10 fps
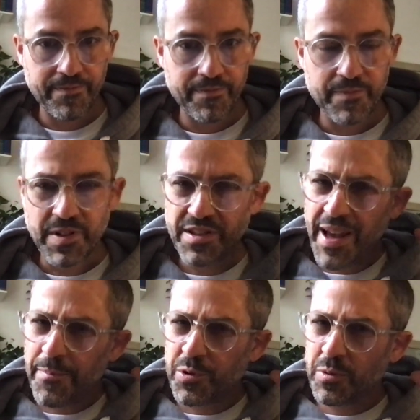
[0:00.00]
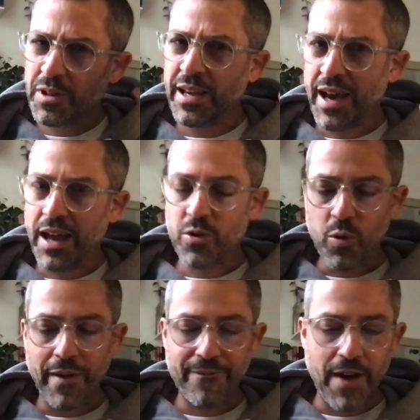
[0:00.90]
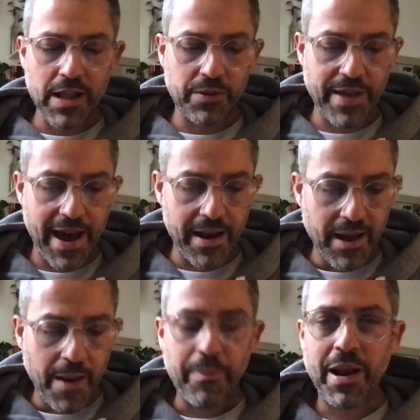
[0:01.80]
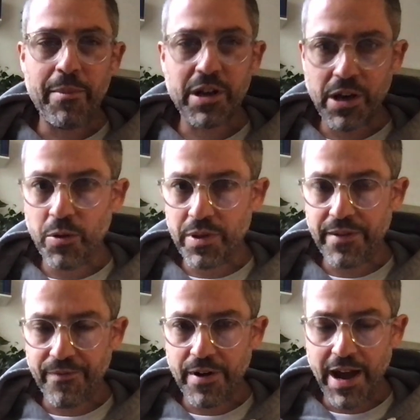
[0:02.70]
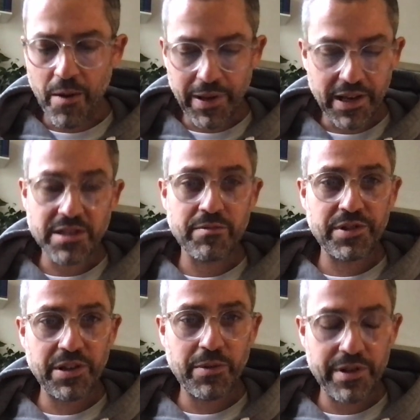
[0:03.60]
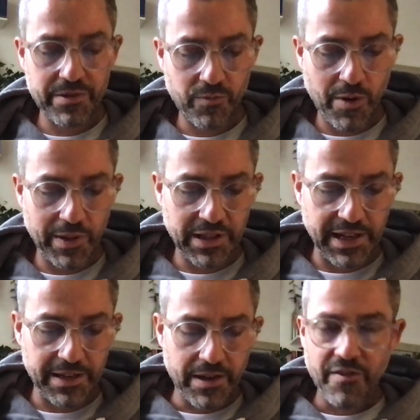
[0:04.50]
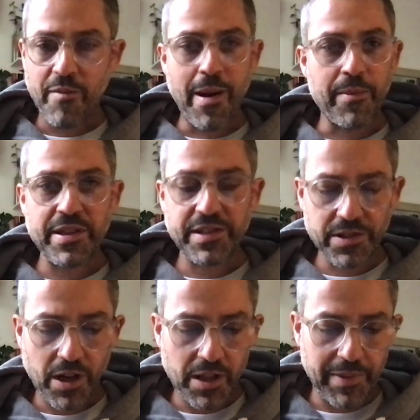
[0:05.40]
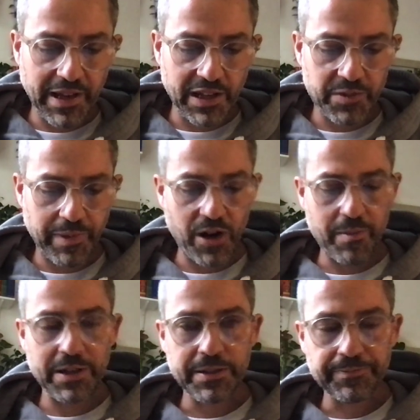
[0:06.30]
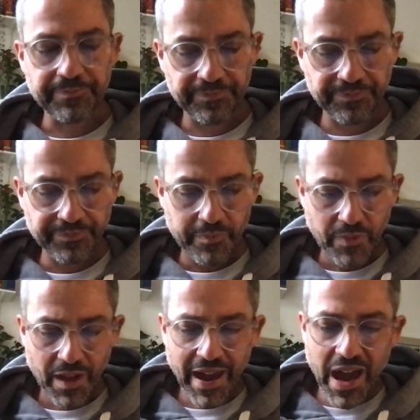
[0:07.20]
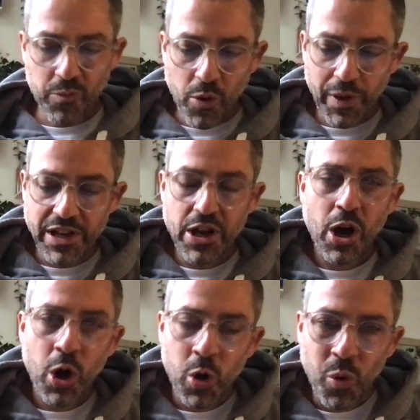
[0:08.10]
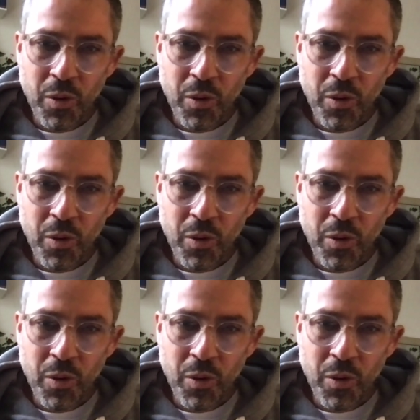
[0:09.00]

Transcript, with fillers: Conceptually, I don't quite follow that, but I'm going to go with it for now because I'm going to see where this where we lead. Remember, this is all a big experiment. And what we know